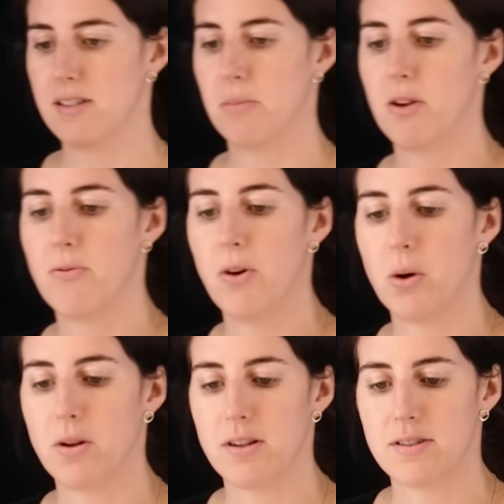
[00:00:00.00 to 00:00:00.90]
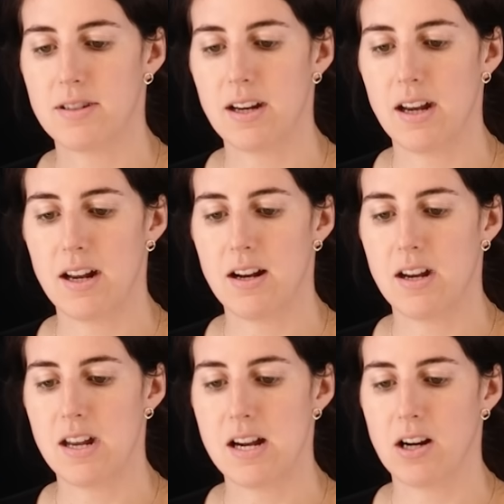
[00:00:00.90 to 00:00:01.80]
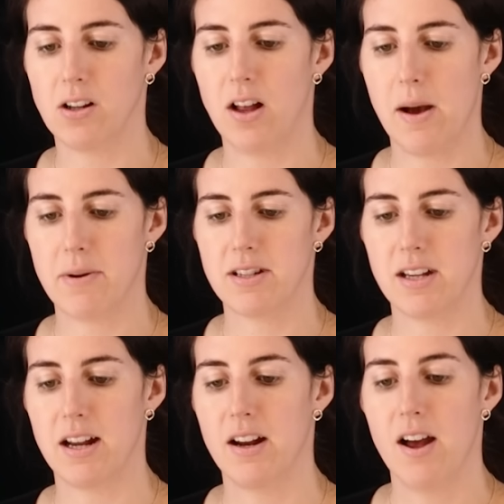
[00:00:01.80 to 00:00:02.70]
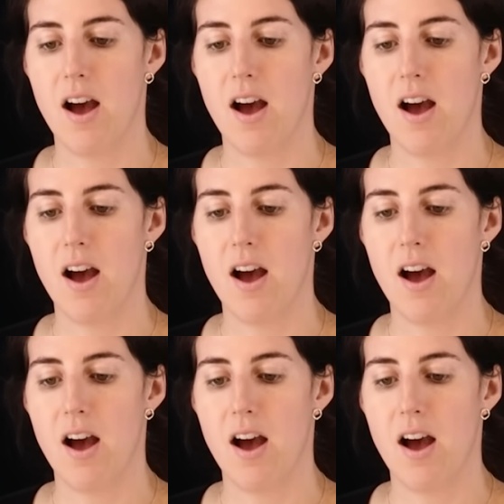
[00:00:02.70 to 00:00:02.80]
And we focused in here, Llama did,